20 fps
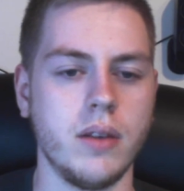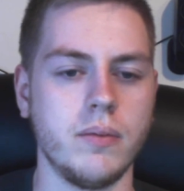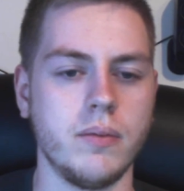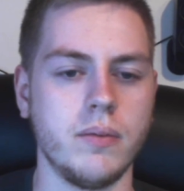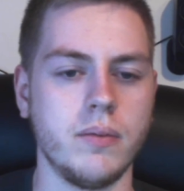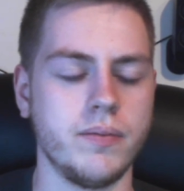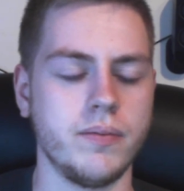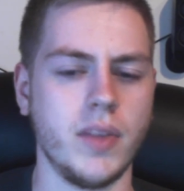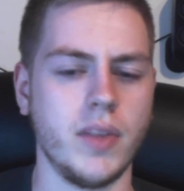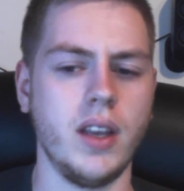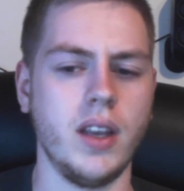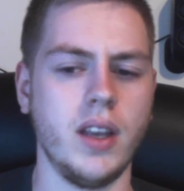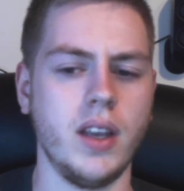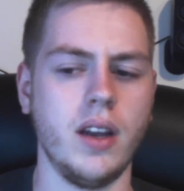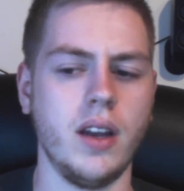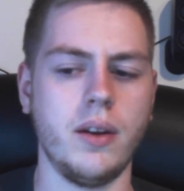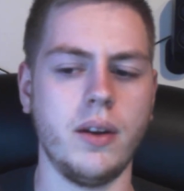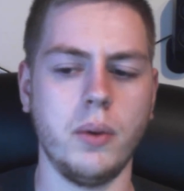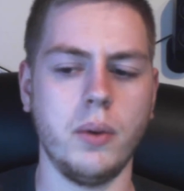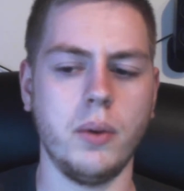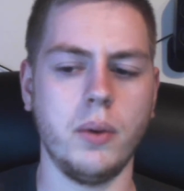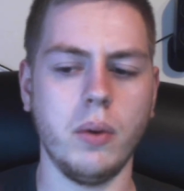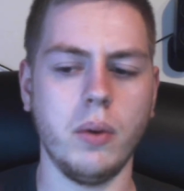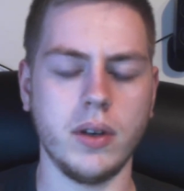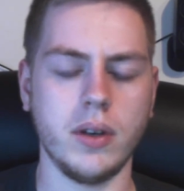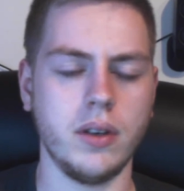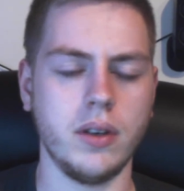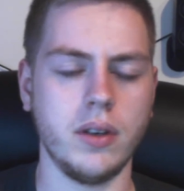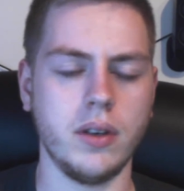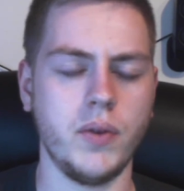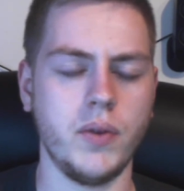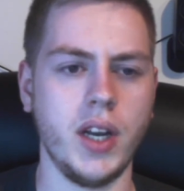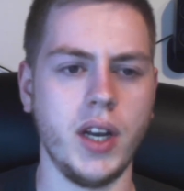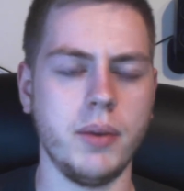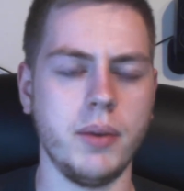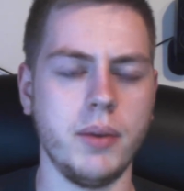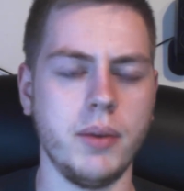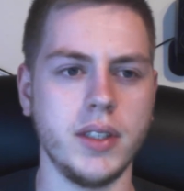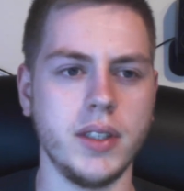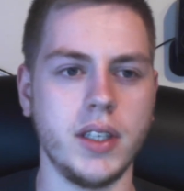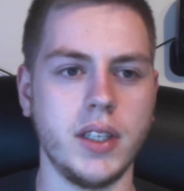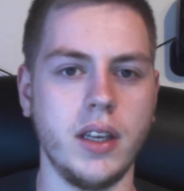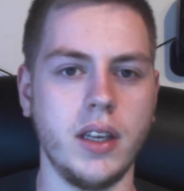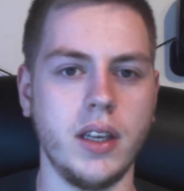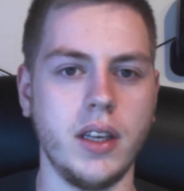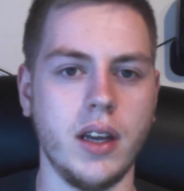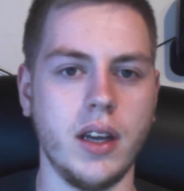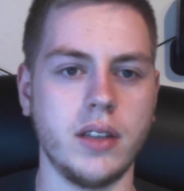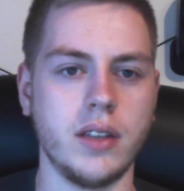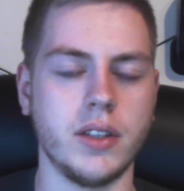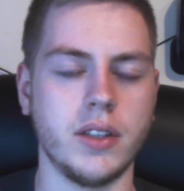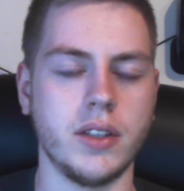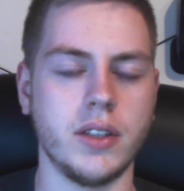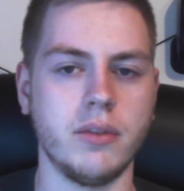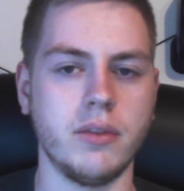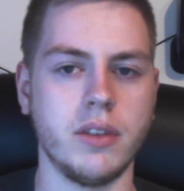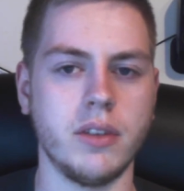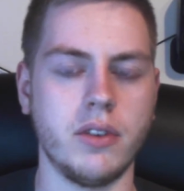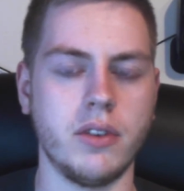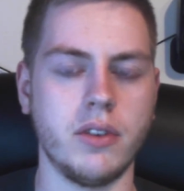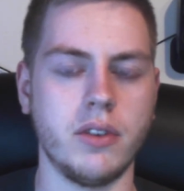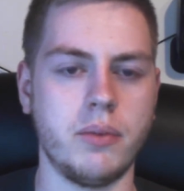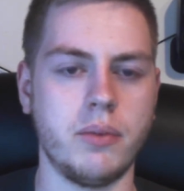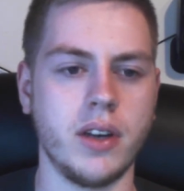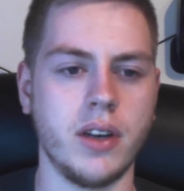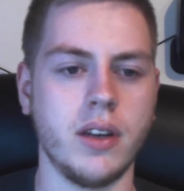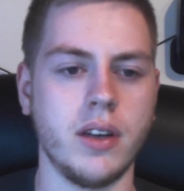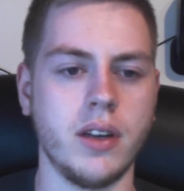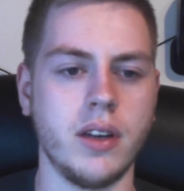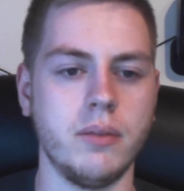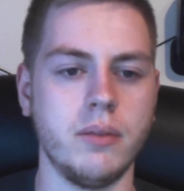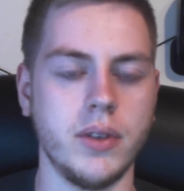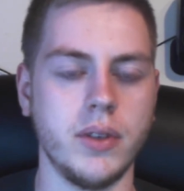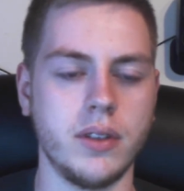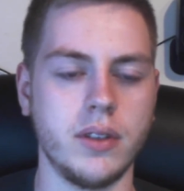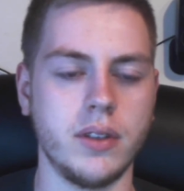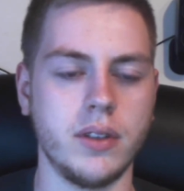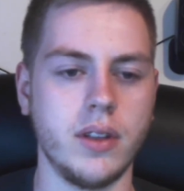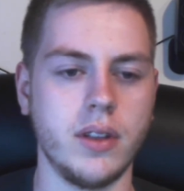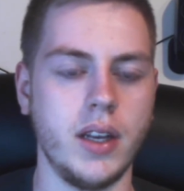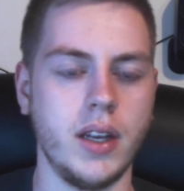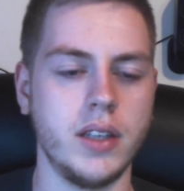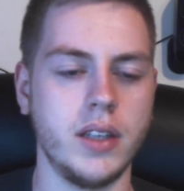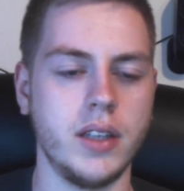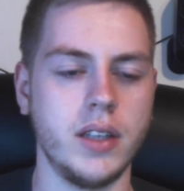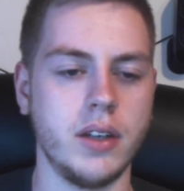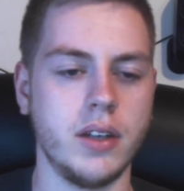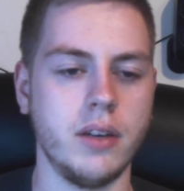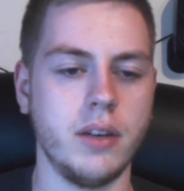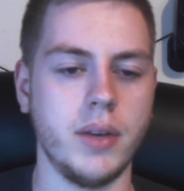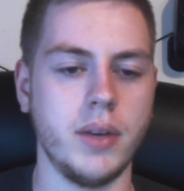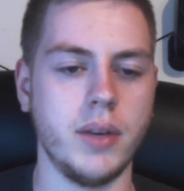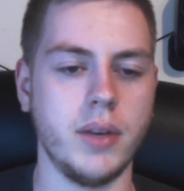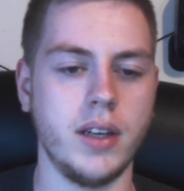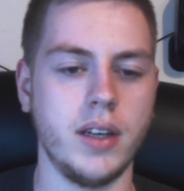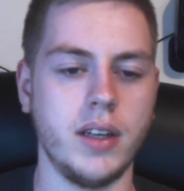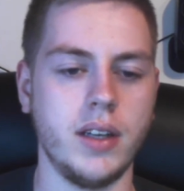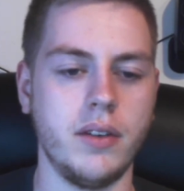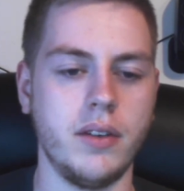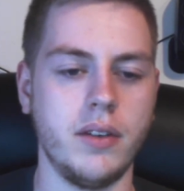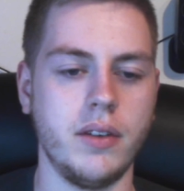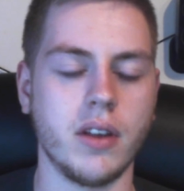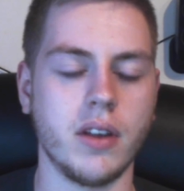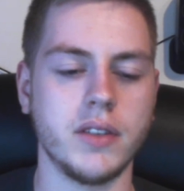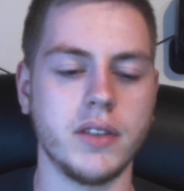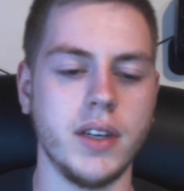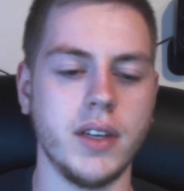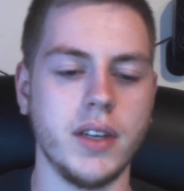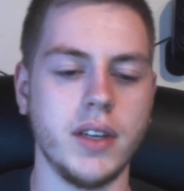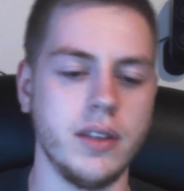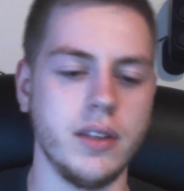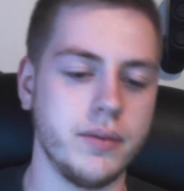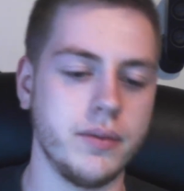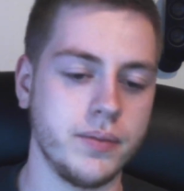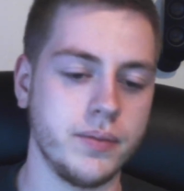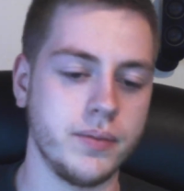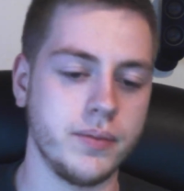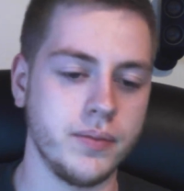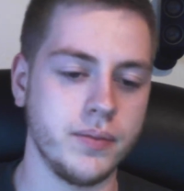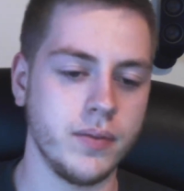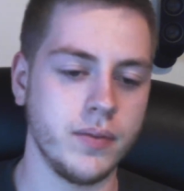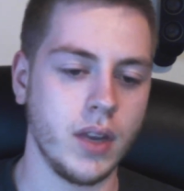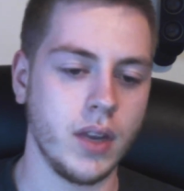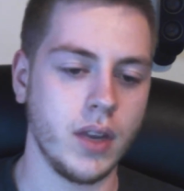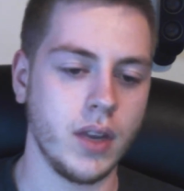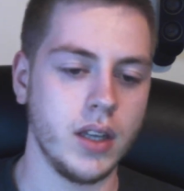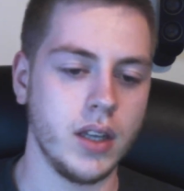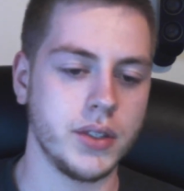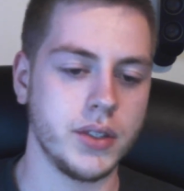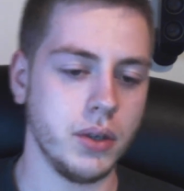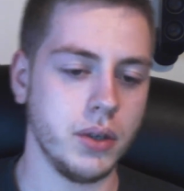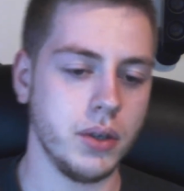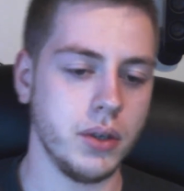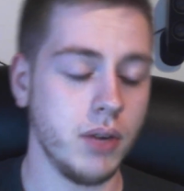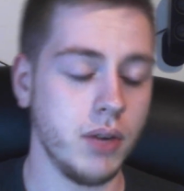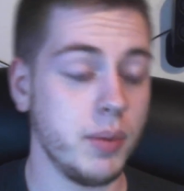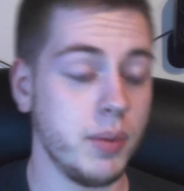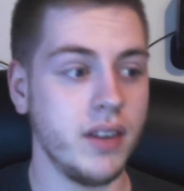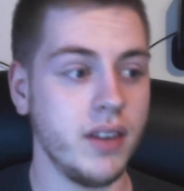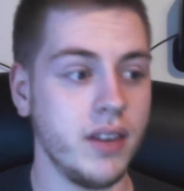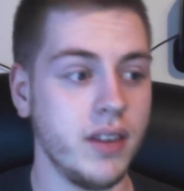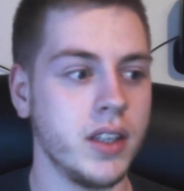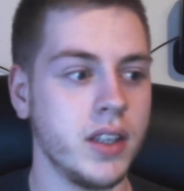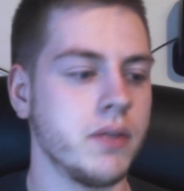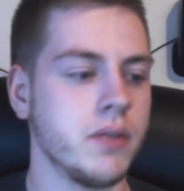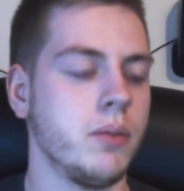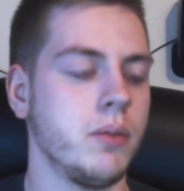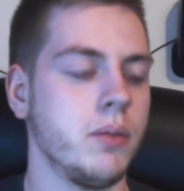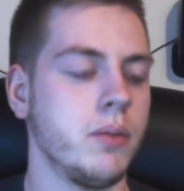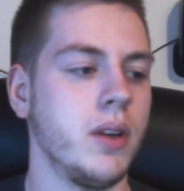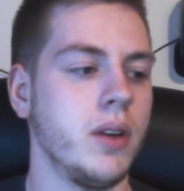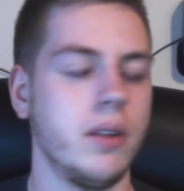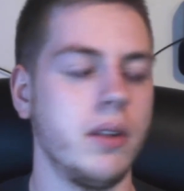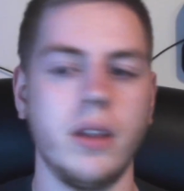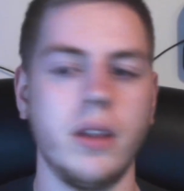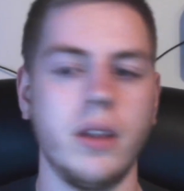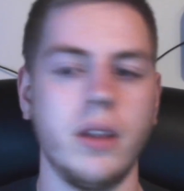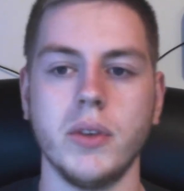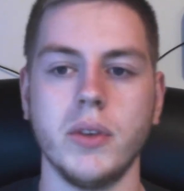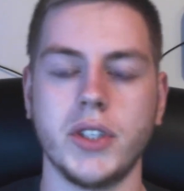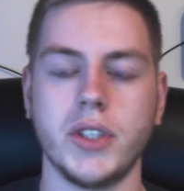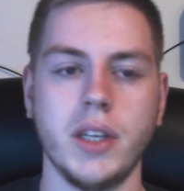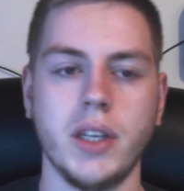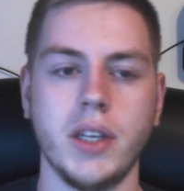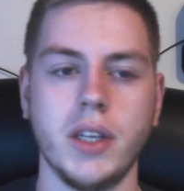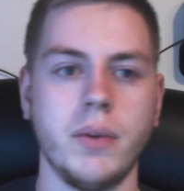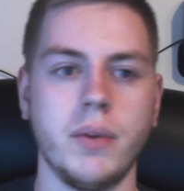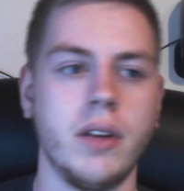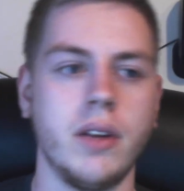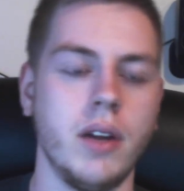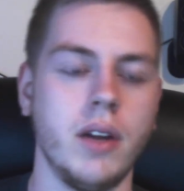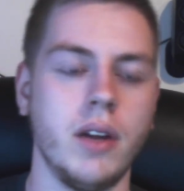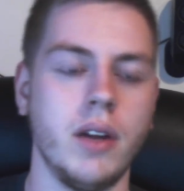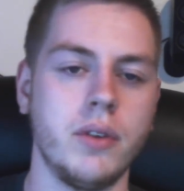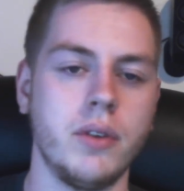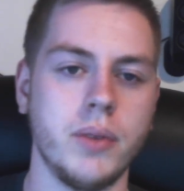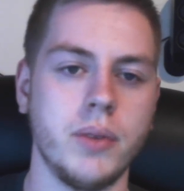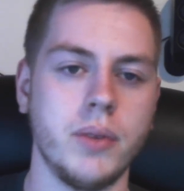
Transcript: yeah, I don't know what really happened. She had some sort of breakdown, but then he showed up and everything was fine. So I believe this was the most shit video ever, but